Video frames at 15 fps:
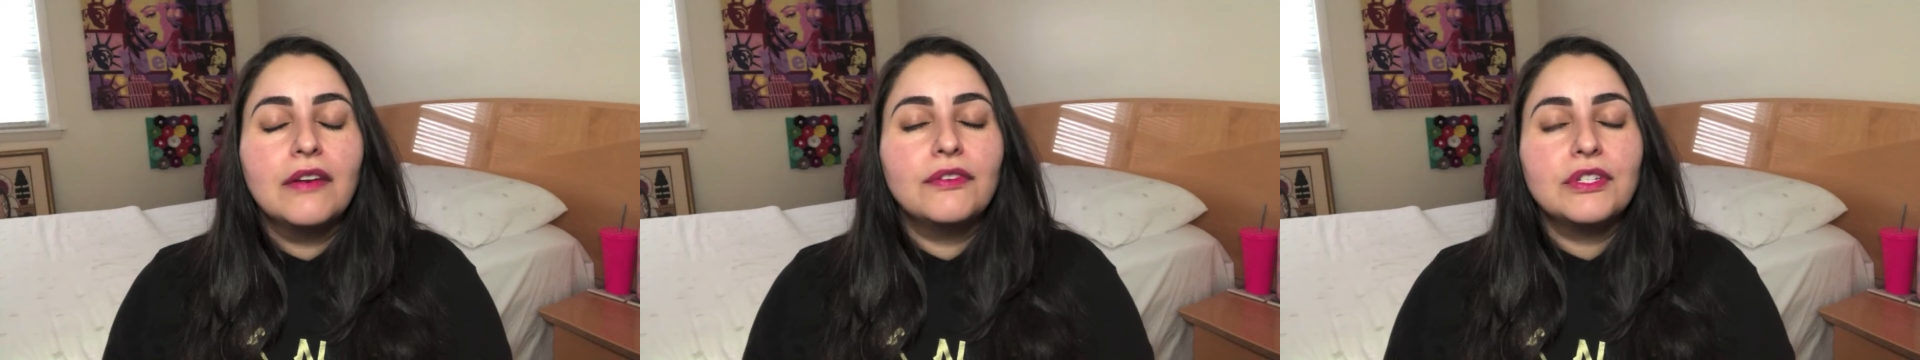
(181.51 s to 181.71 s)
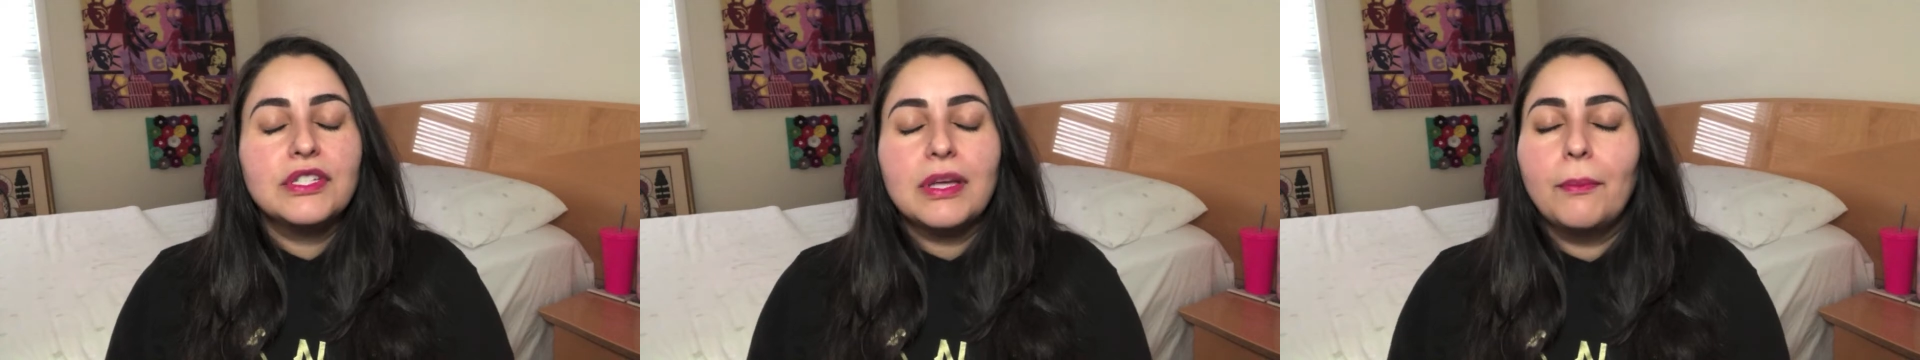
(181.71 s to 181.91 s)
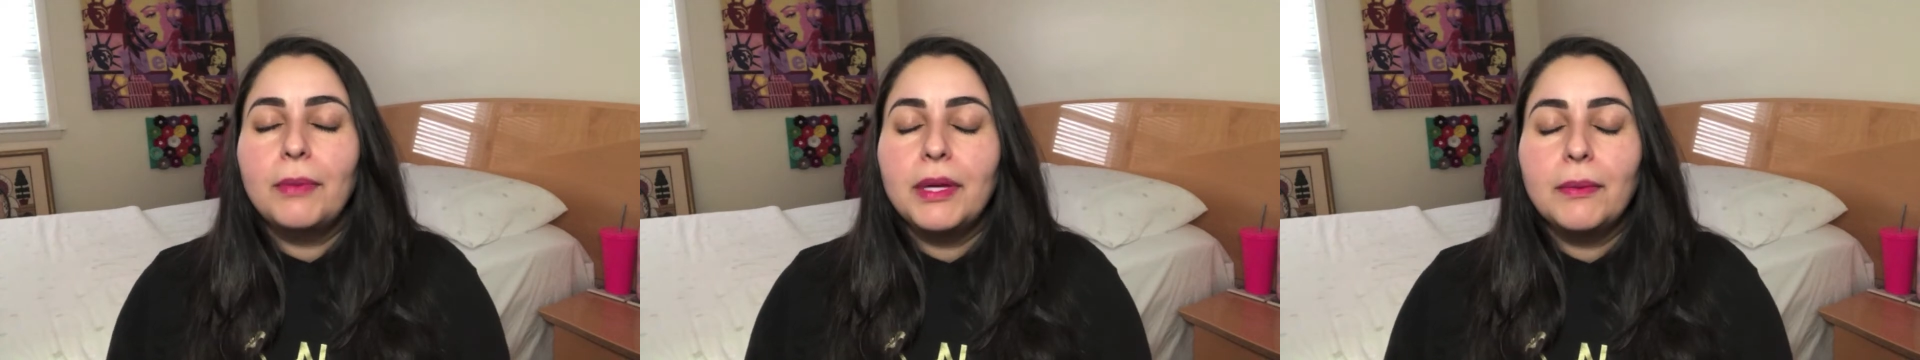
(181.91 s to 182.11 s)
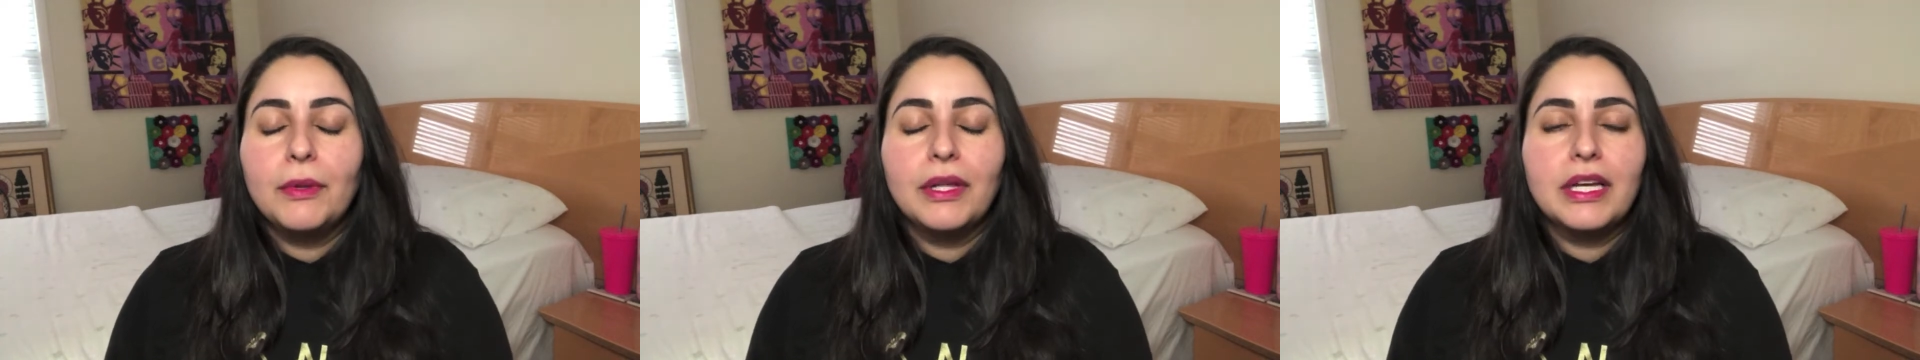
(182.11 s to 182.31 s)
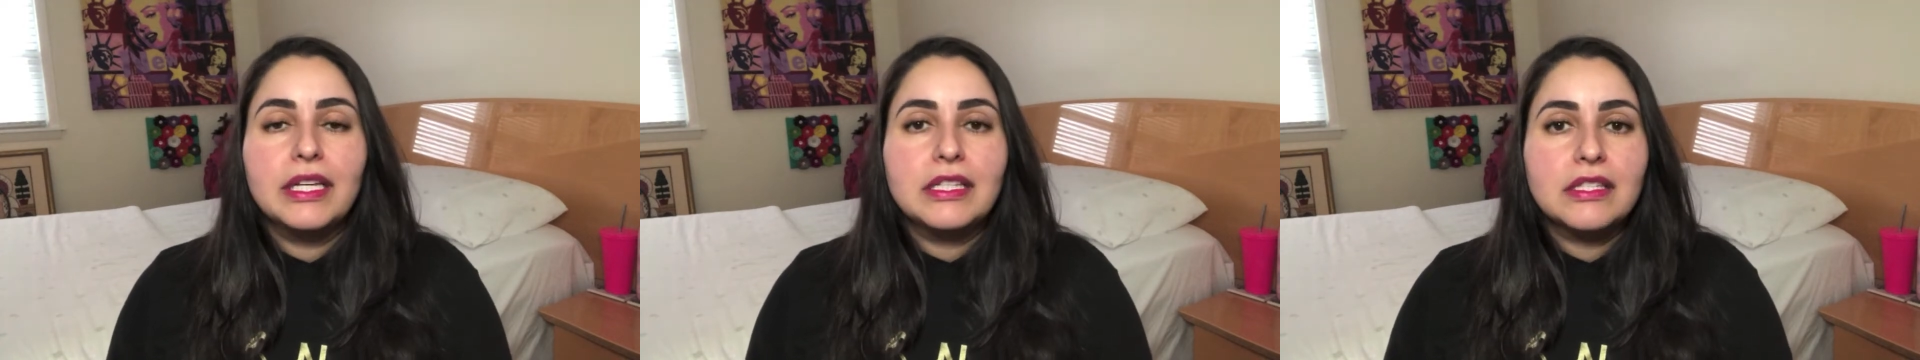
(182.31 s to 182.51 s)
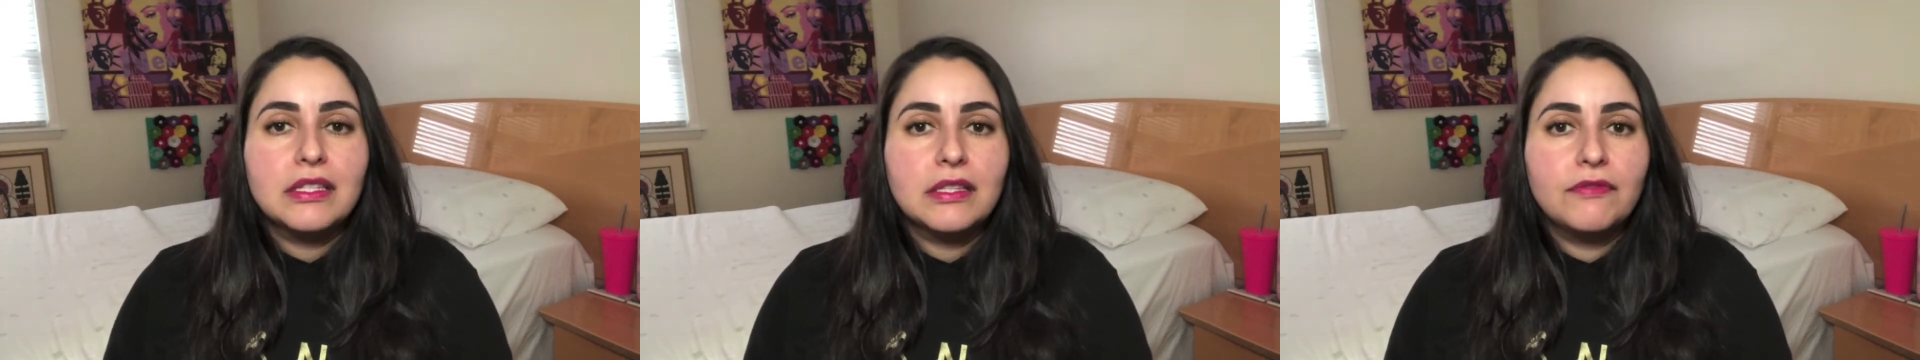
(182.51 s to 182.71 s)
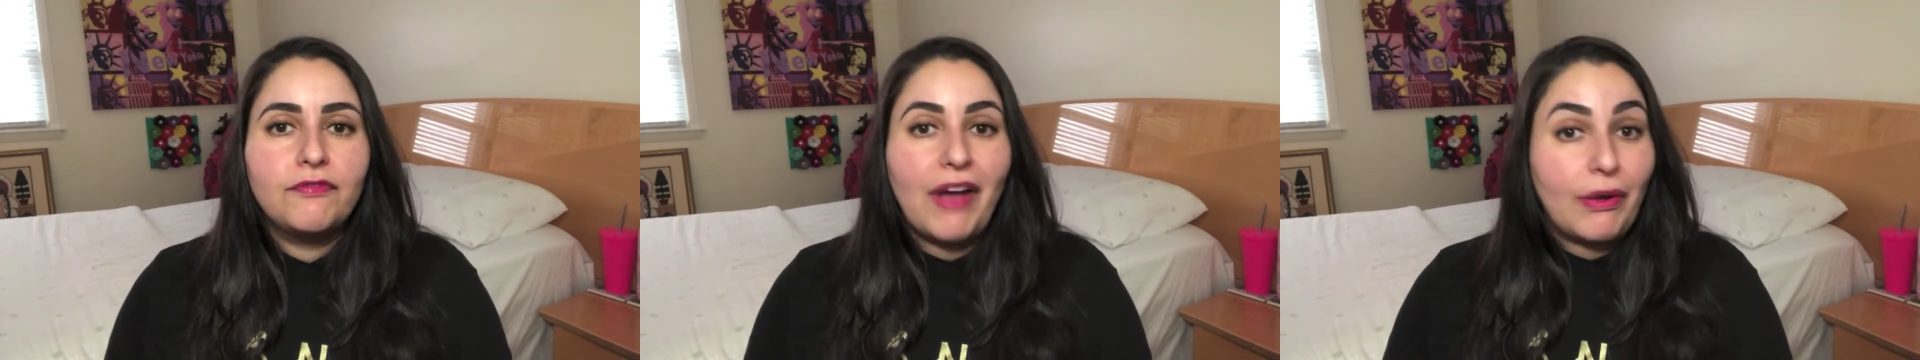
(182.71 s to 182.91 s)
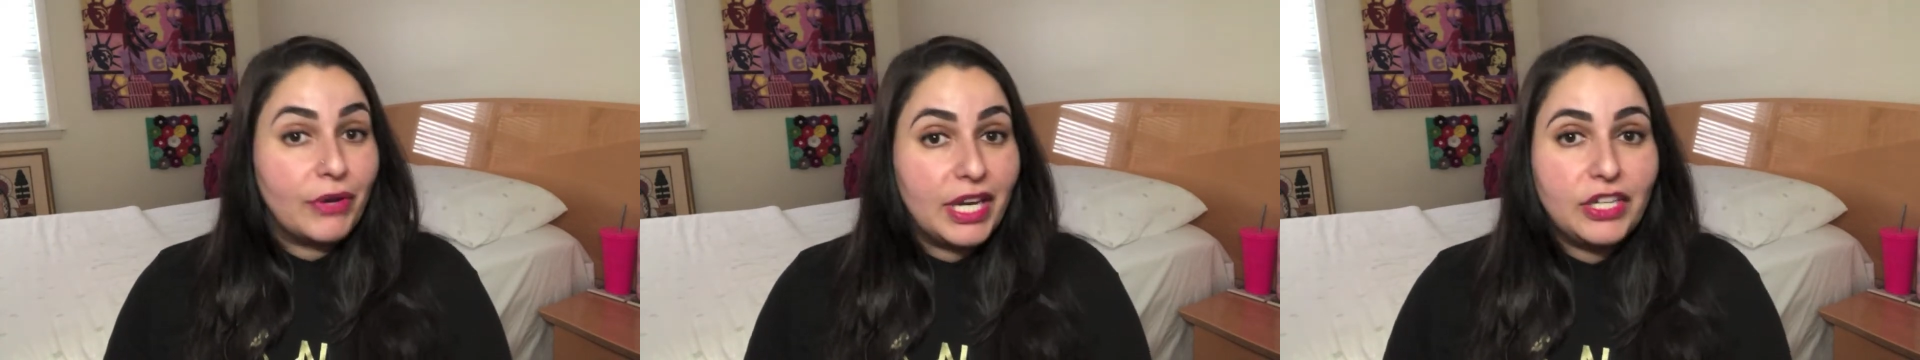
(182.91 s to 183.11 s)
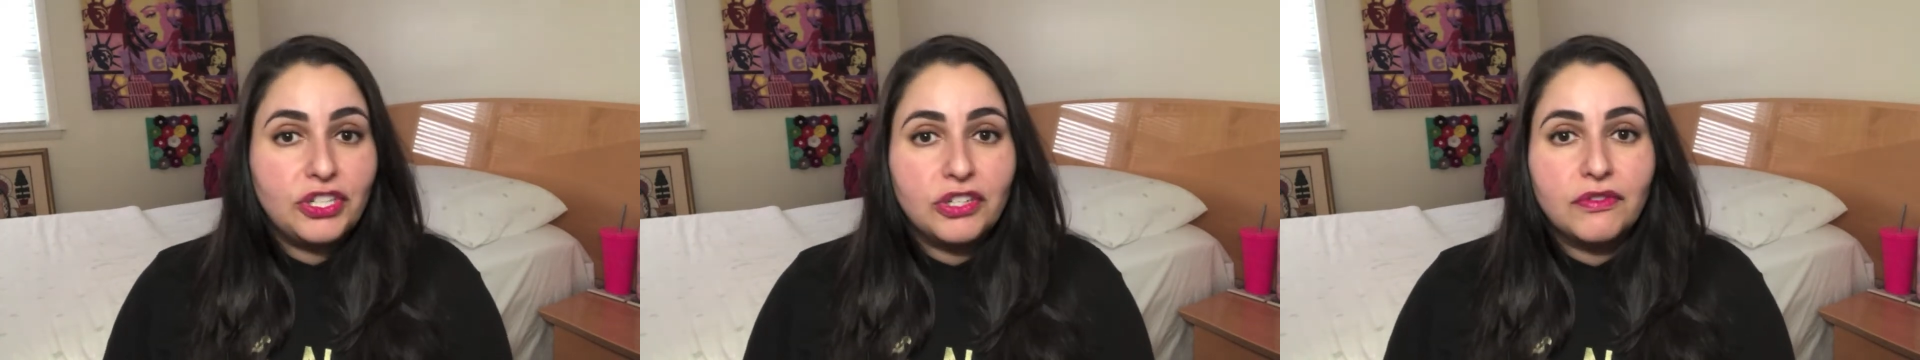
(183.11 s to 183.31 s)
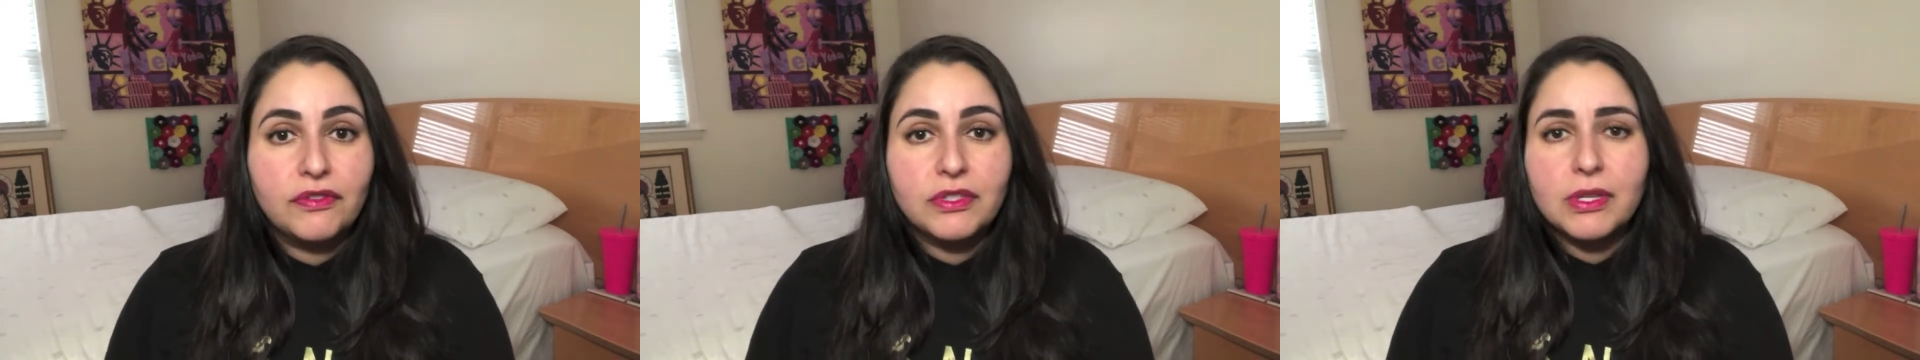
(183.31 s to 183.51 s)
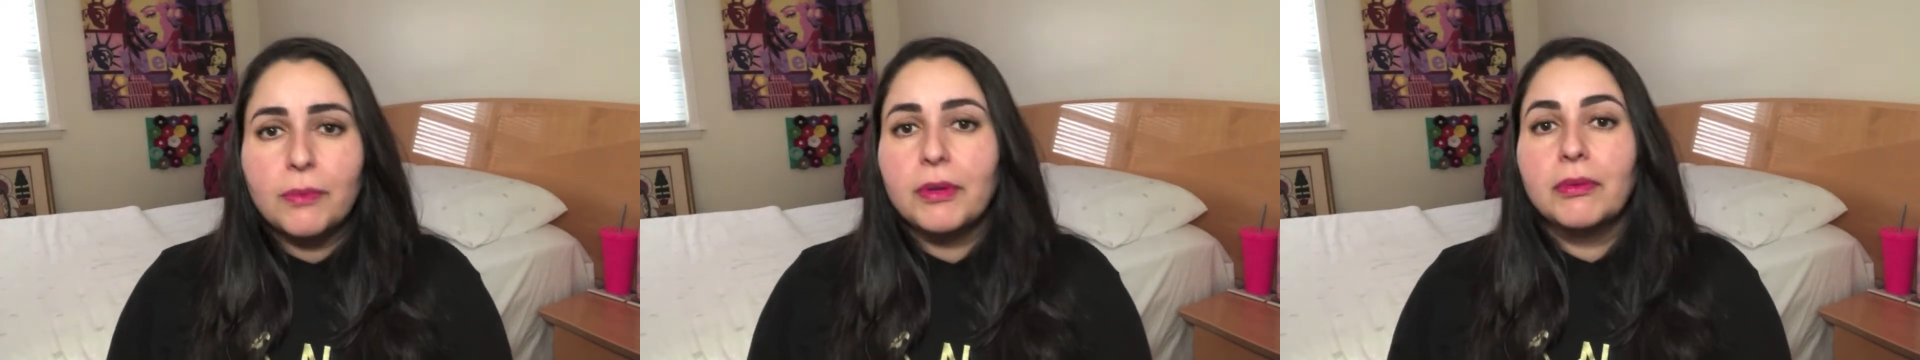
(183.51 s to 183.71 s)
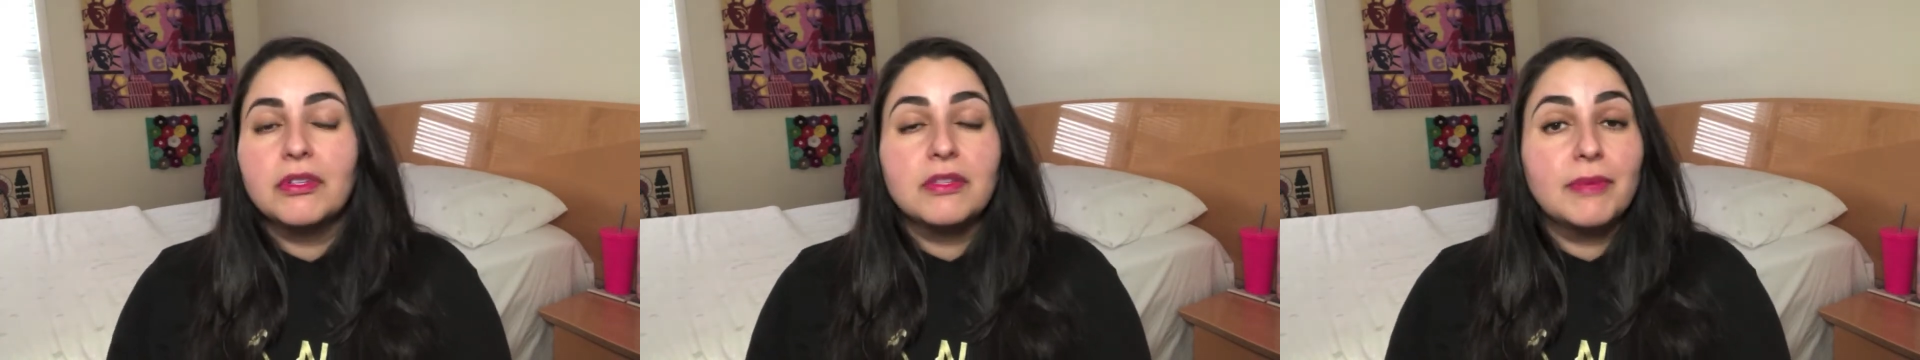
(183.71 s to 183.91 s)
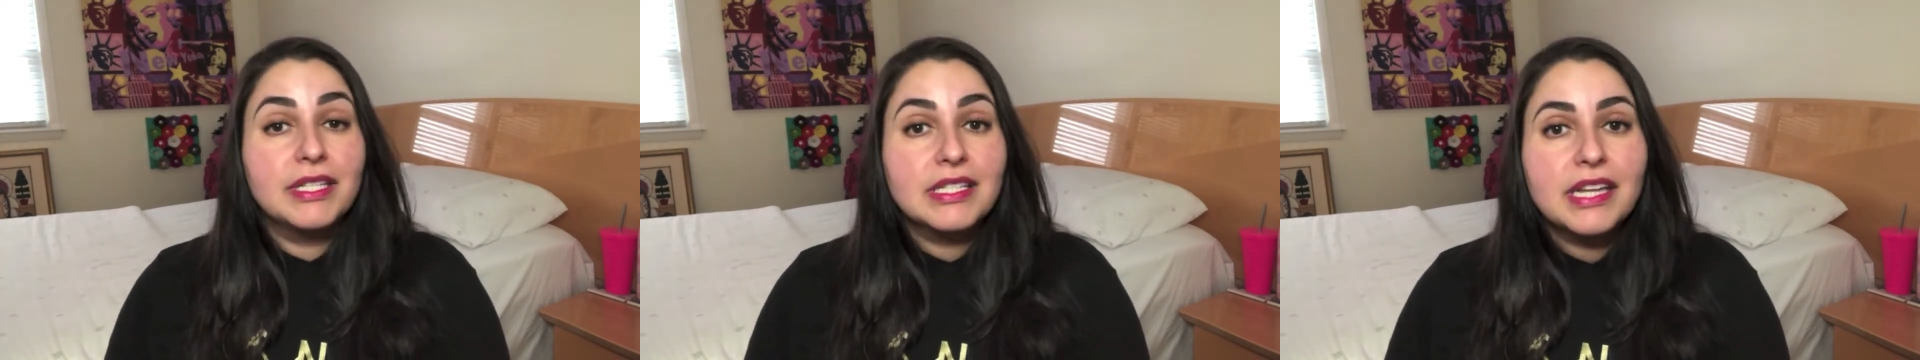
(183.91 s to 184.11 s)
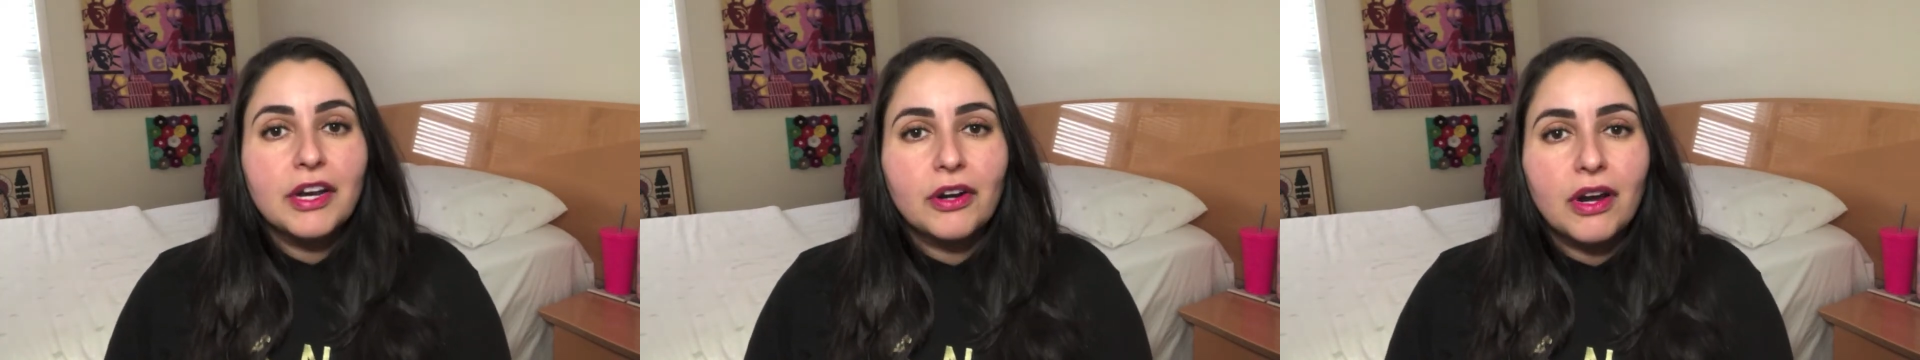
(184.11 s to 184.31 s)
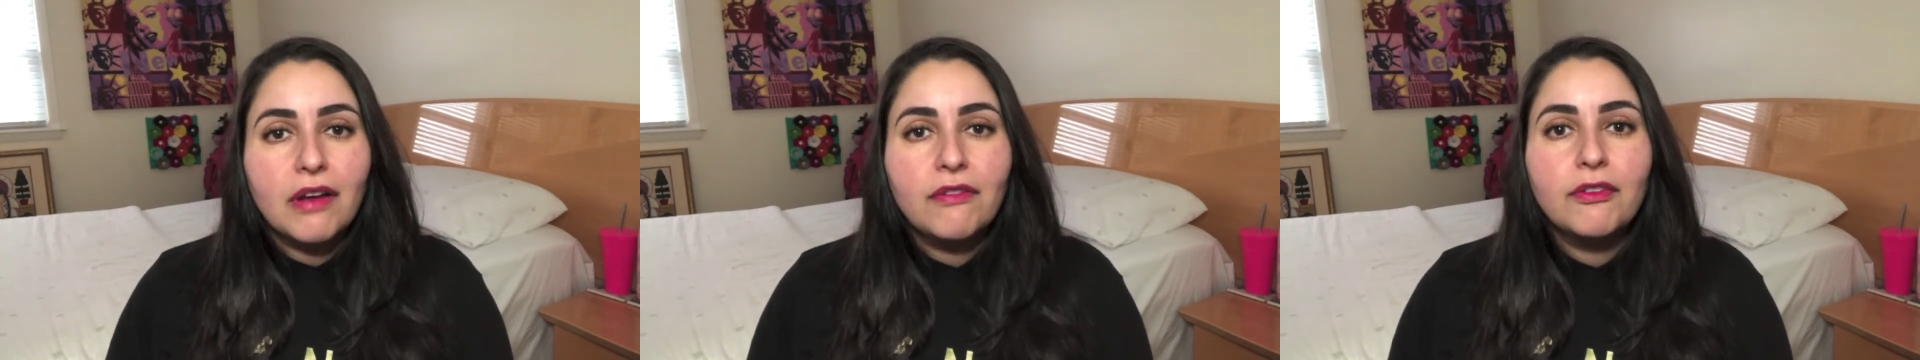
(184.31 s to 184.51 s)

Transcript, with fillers: For some people, it's foundation. For some people, it's mascara.